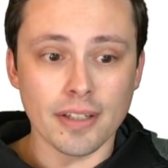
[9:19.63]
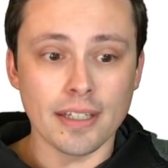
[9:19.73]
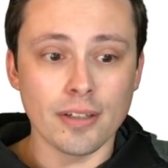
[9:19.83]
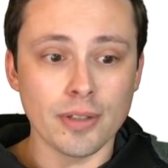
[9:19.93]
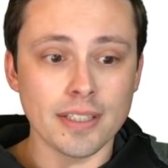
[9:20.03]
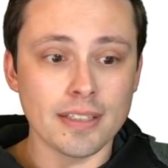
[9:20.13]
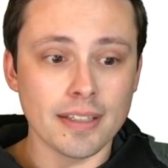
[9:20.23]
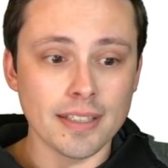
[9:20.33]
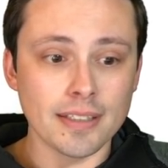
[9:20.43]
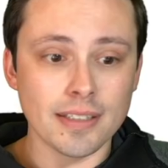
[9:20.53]
that notice that
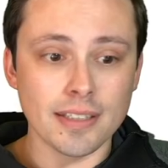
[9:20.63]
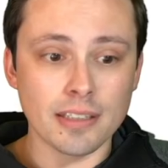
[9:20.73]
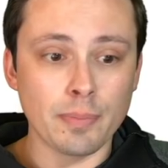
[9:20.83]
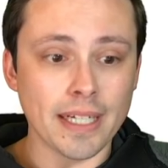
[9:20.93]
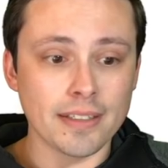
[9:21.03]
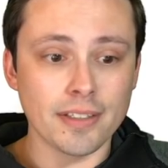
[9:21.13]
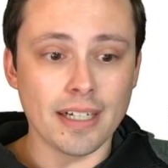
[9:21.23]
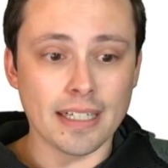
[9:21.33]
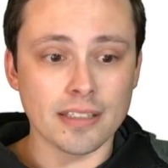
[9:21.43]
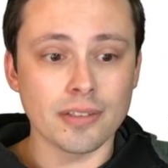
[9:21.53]
this is the Spectre
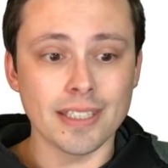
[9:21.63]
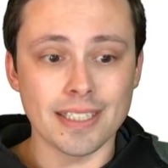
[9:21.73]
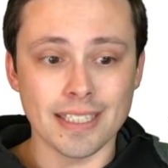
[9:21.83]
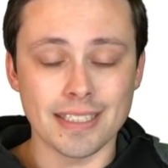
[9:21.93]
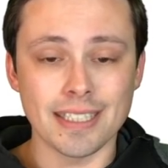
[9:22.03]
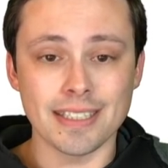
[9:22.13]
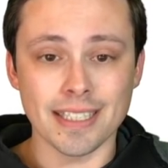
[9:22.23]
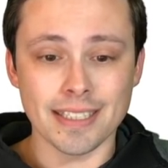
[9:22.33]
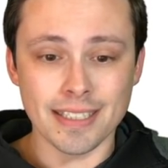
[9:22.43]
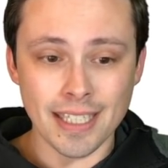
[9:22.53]
X360
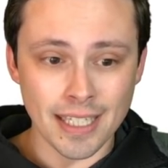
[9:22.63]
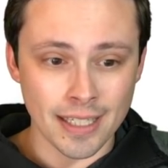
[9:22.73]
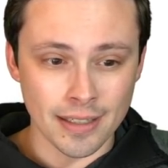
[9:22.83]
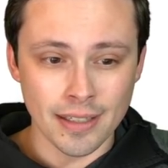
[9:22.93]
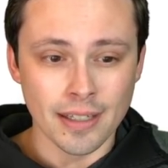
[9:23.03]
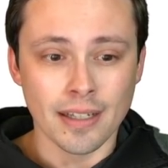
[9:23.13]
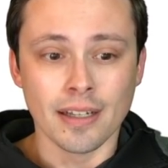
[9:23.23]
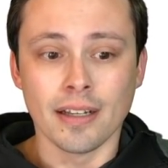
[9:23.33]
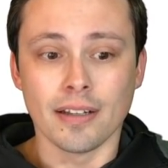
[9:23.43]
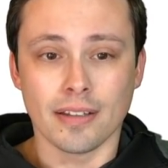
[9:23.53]
16
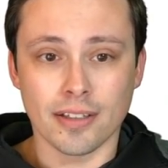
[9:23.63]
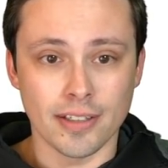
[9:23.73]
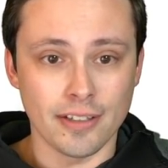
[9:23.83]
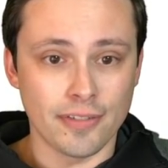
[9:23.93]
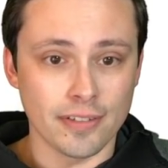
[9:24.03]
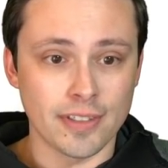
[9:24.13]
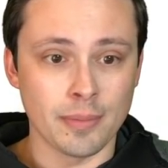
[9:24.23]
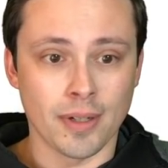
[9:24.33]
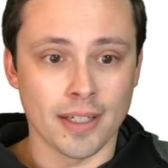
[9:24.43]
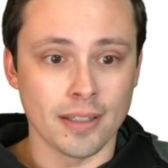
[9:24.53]
3050
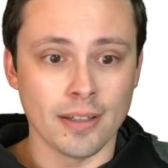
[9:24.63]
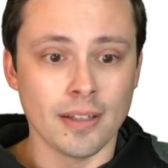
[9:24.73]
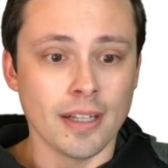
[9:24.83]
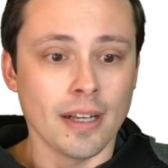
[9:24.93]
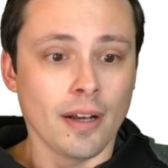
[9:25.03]
model,